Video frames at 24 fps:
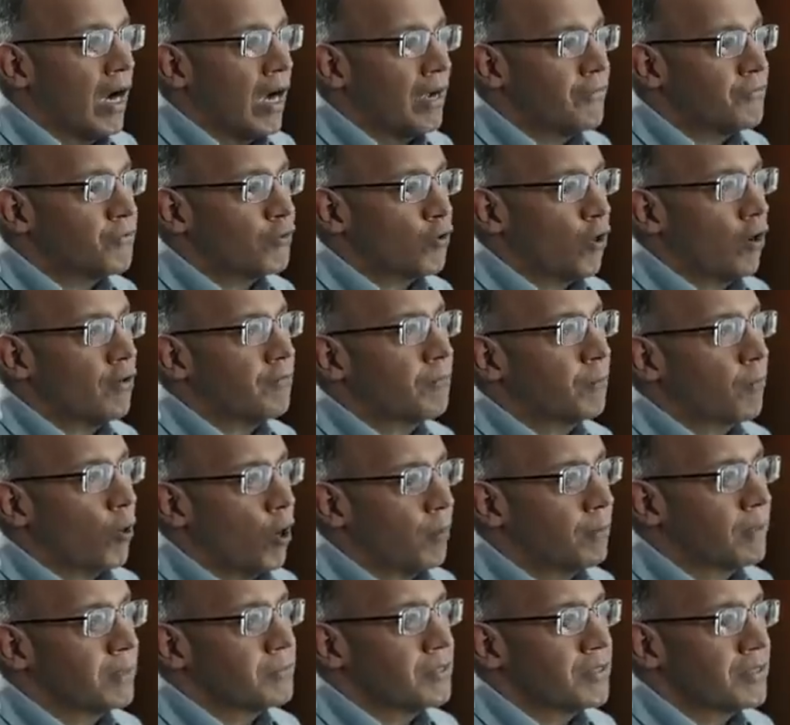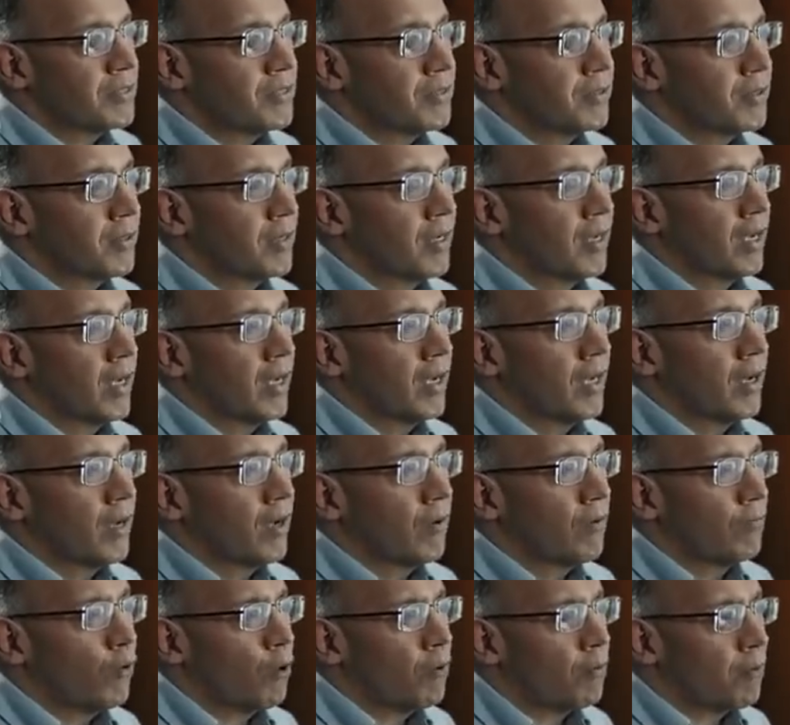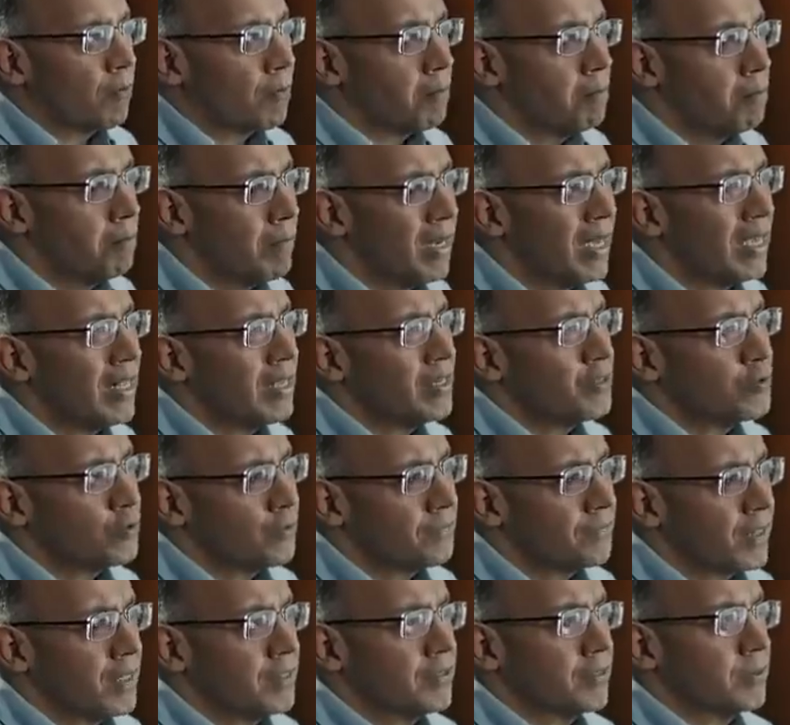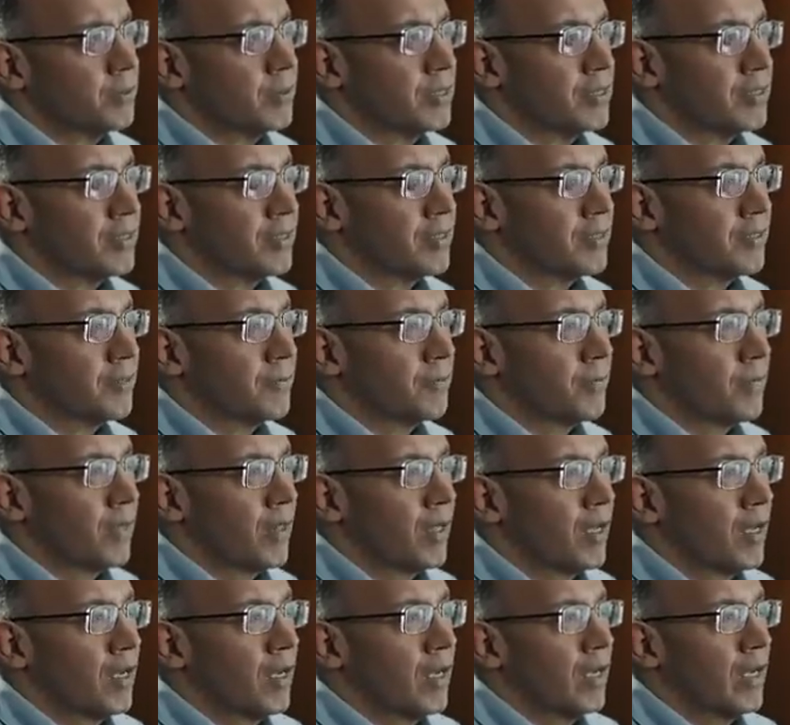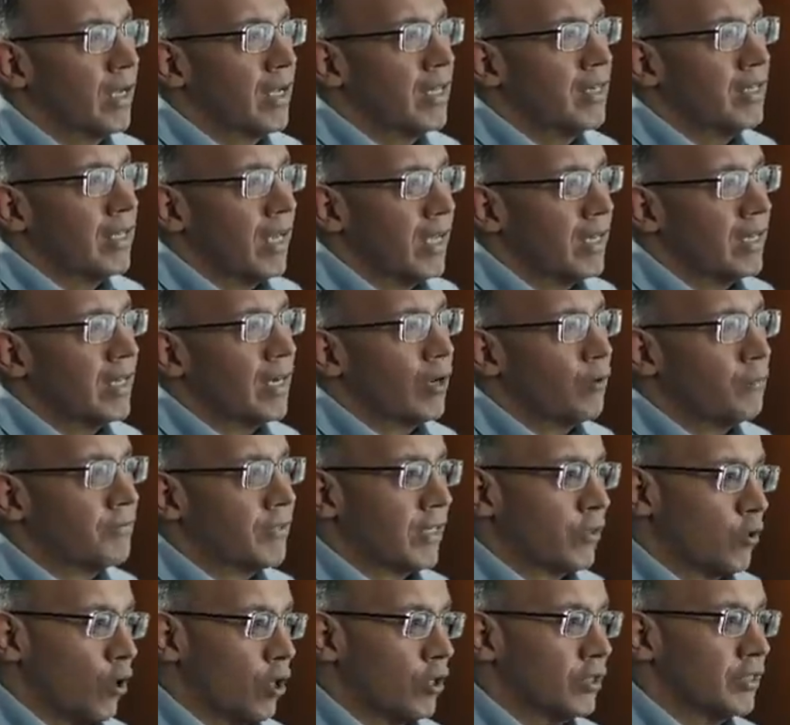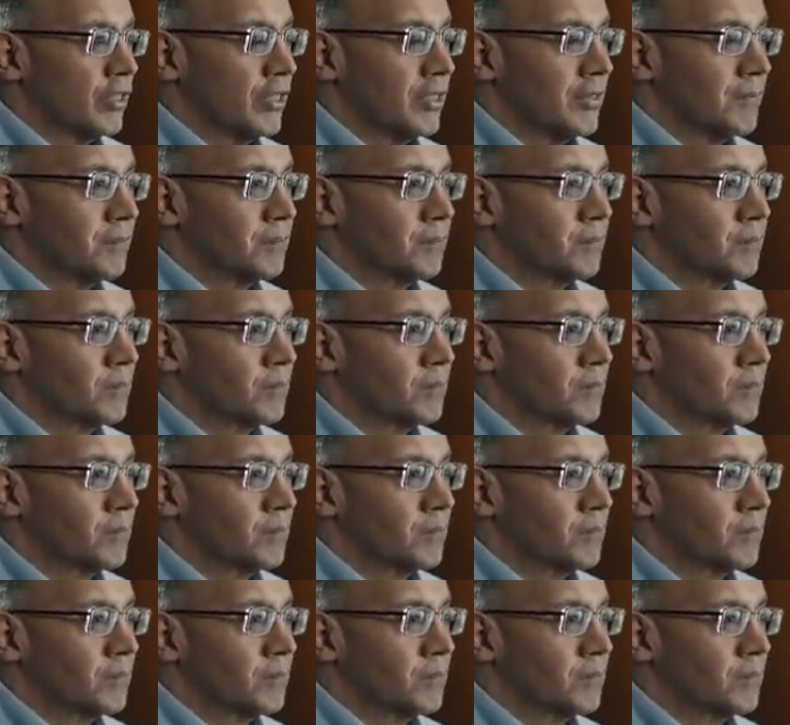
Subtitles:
I've solved problems for millions of customers in the area of technology.